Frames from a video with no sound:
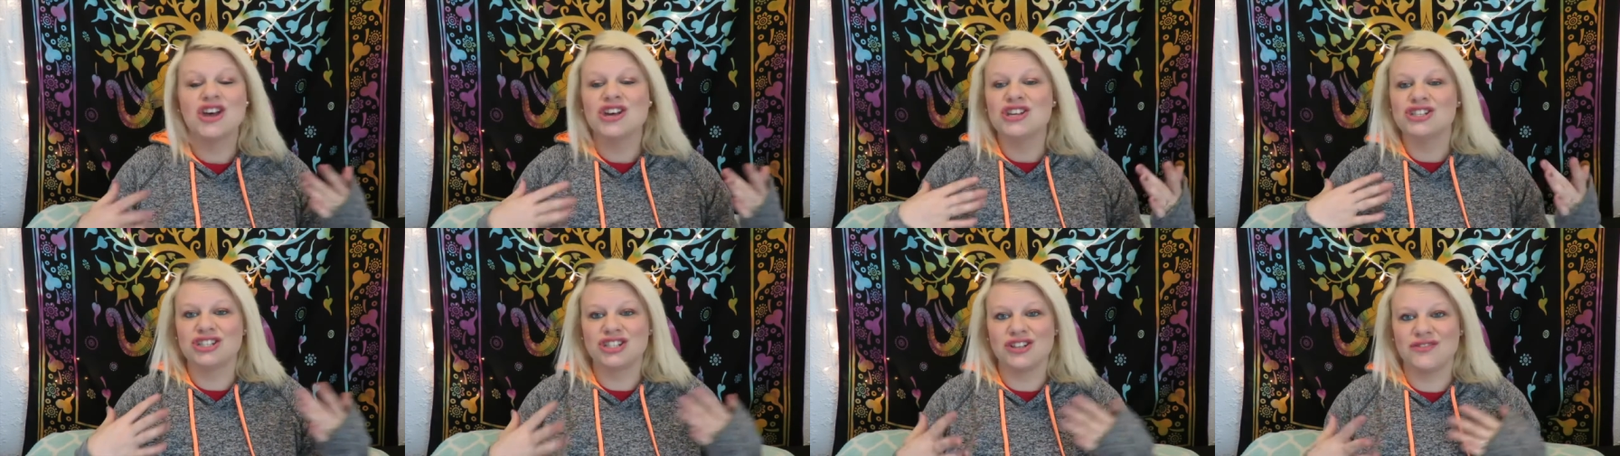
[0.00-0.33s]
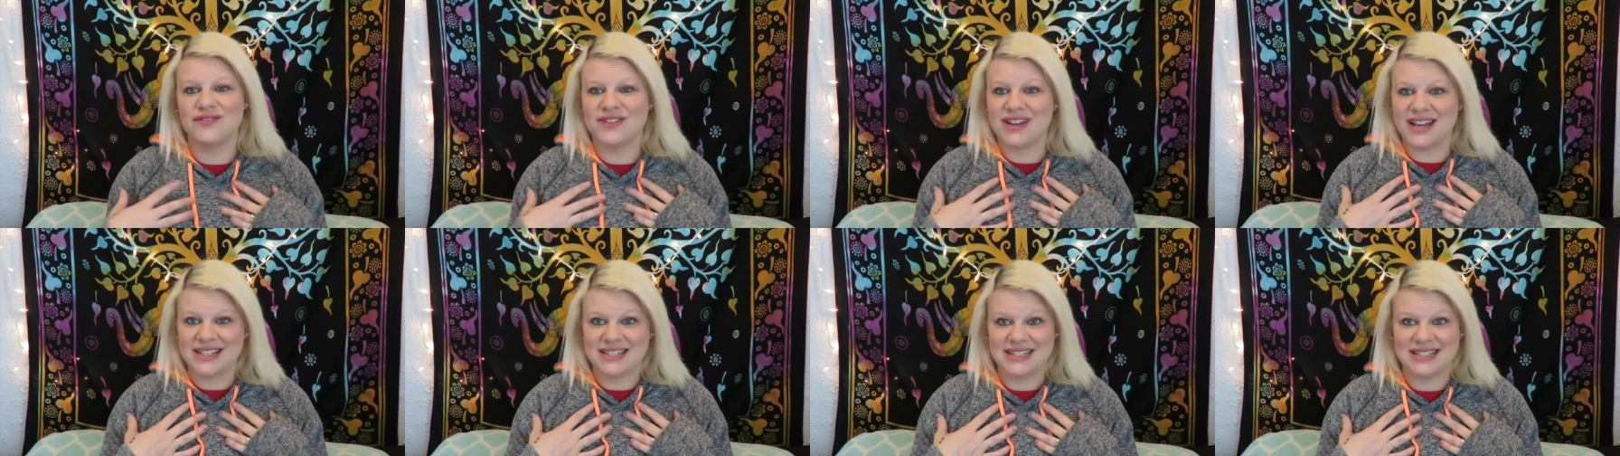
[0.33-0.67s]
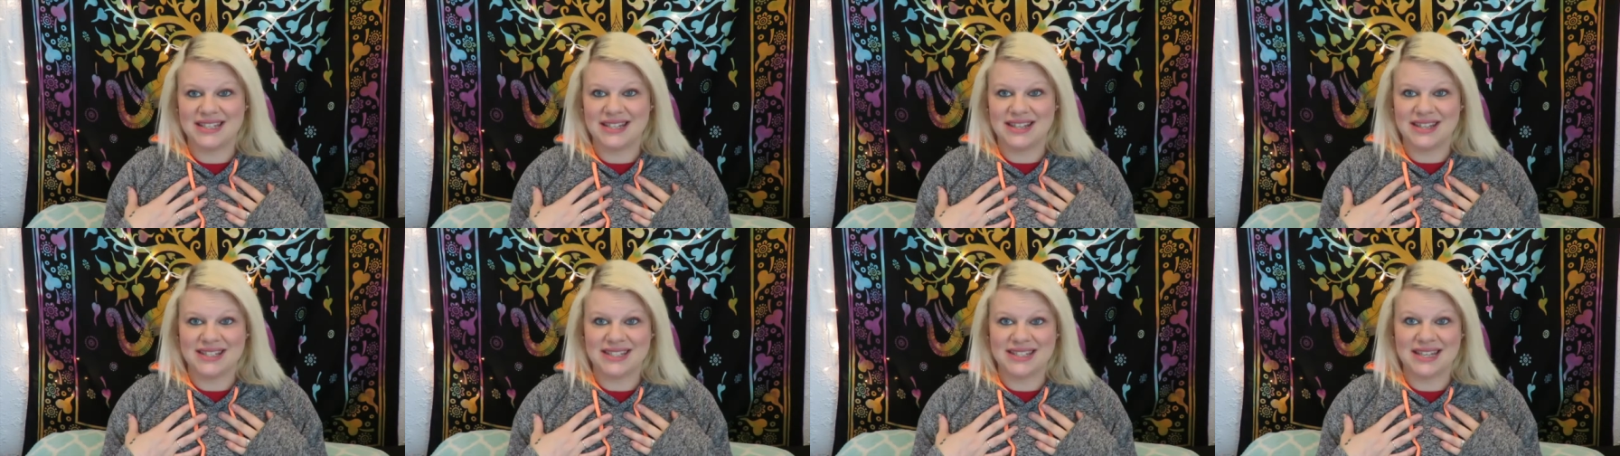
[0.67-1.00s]
So if you guys
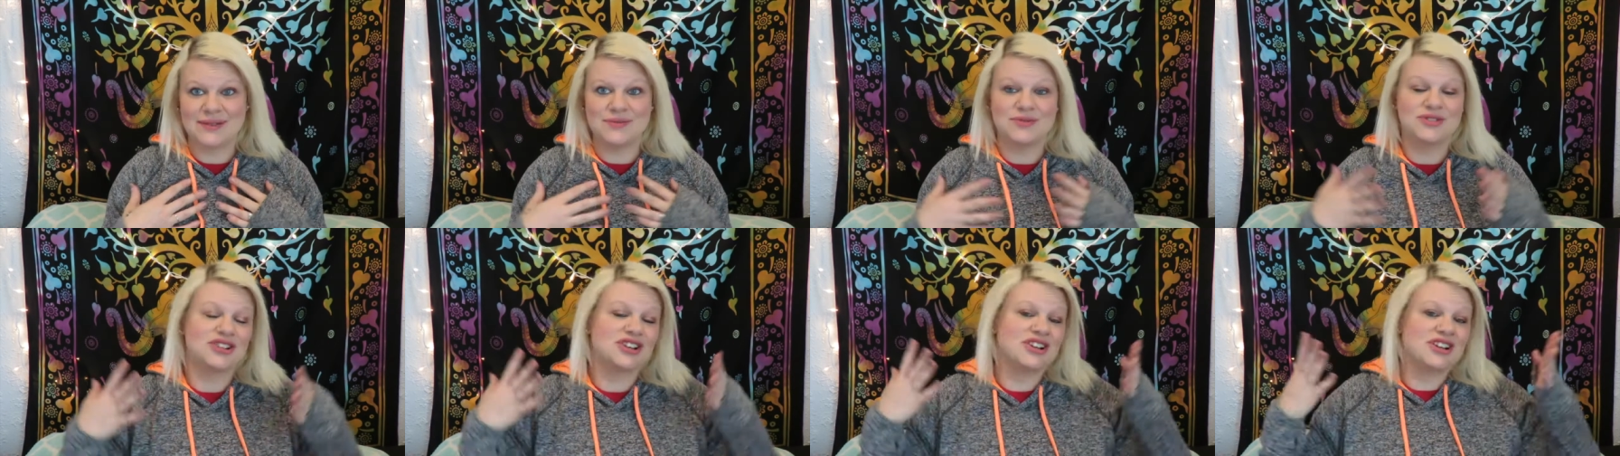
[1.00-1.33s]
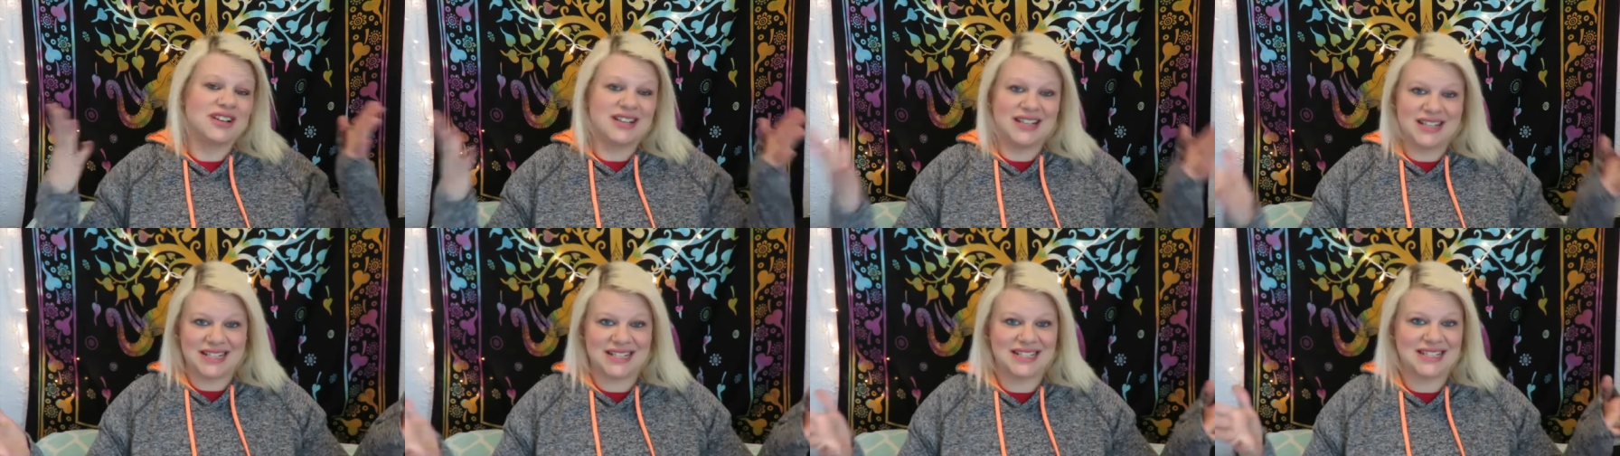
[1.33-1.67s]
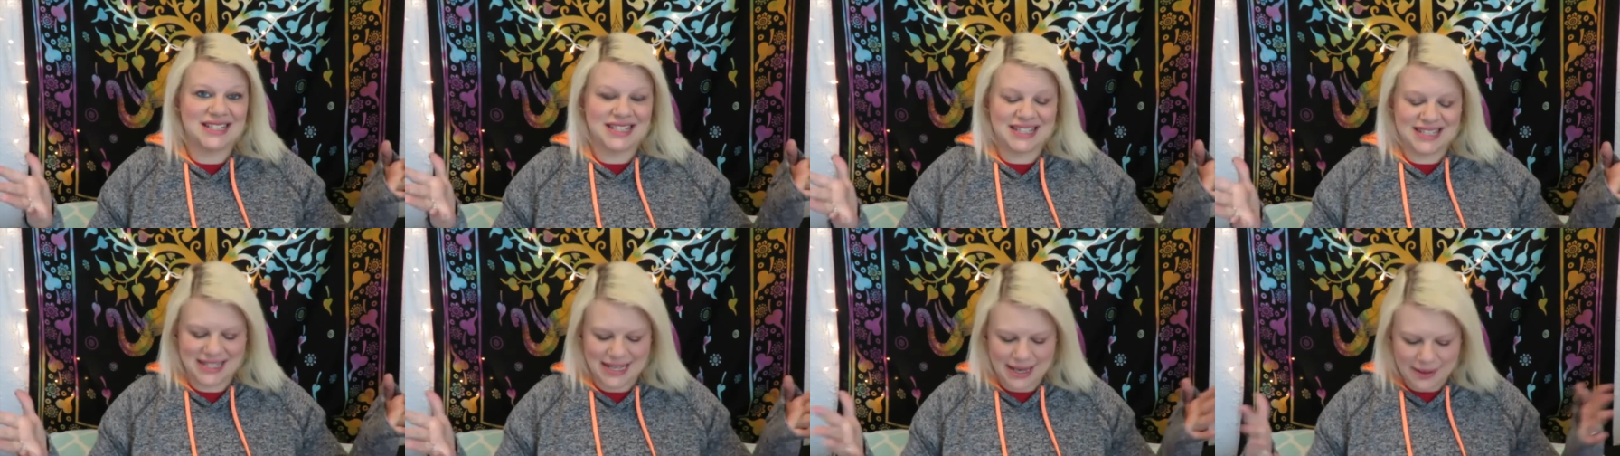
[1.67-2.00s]
see the same shirt, it
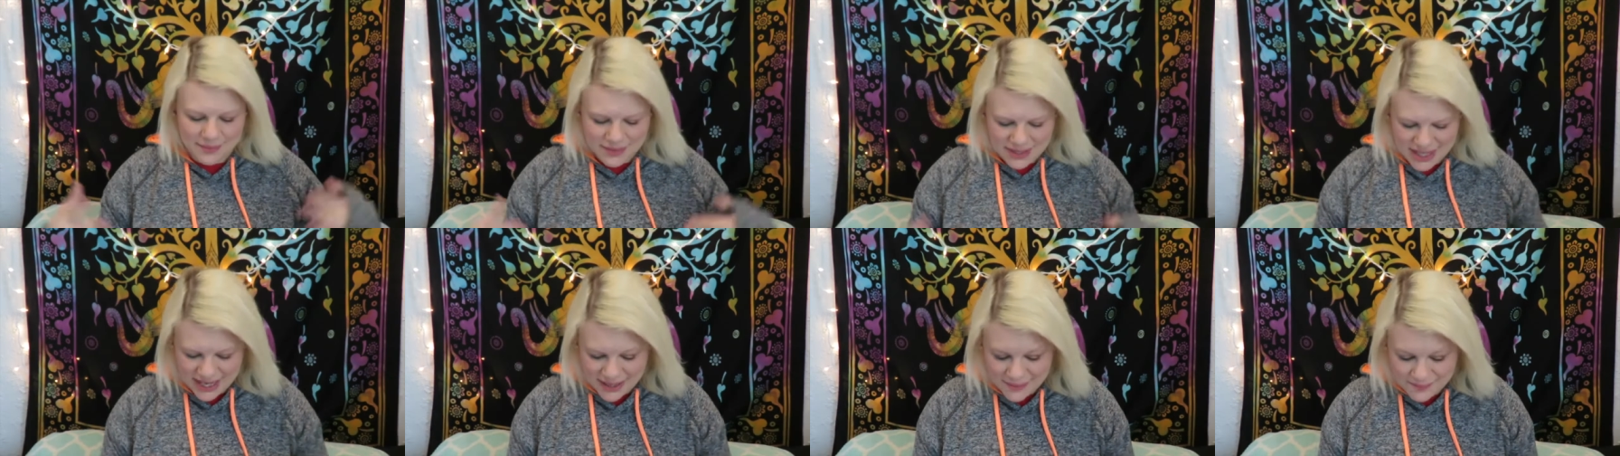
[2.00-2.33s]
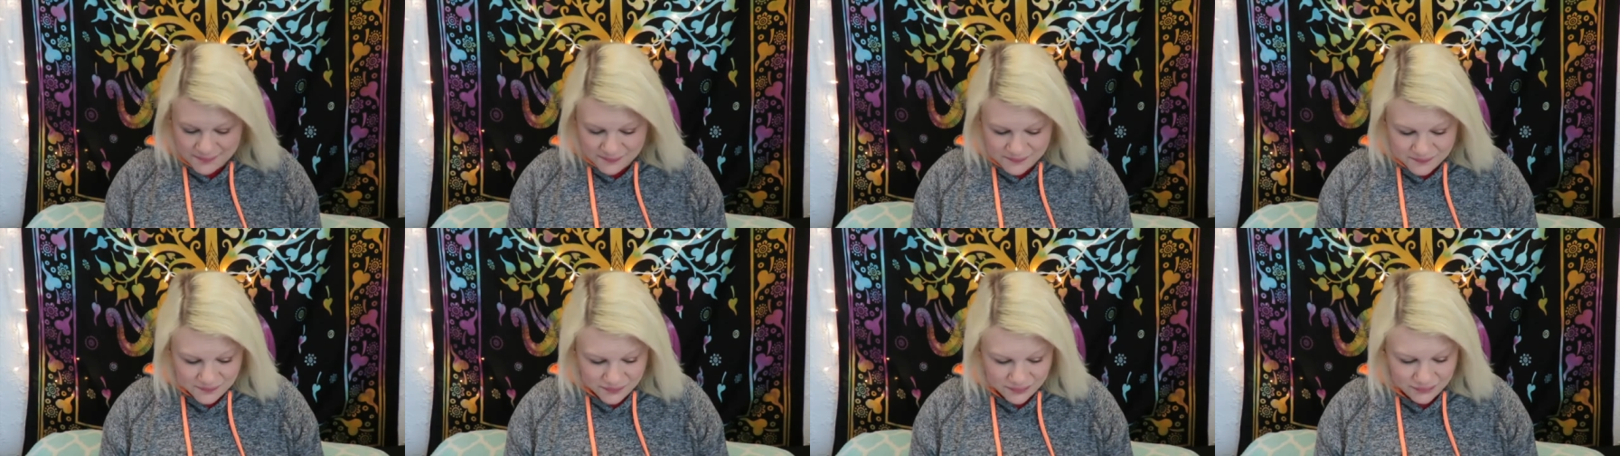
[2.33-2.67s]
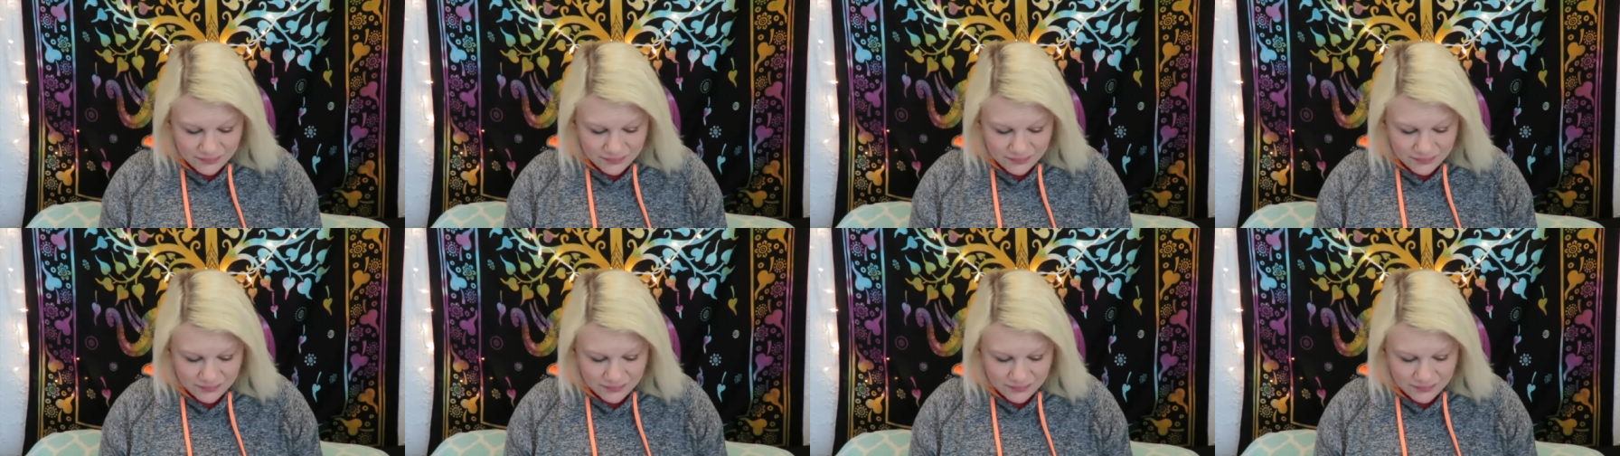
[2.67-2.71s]
is the same day.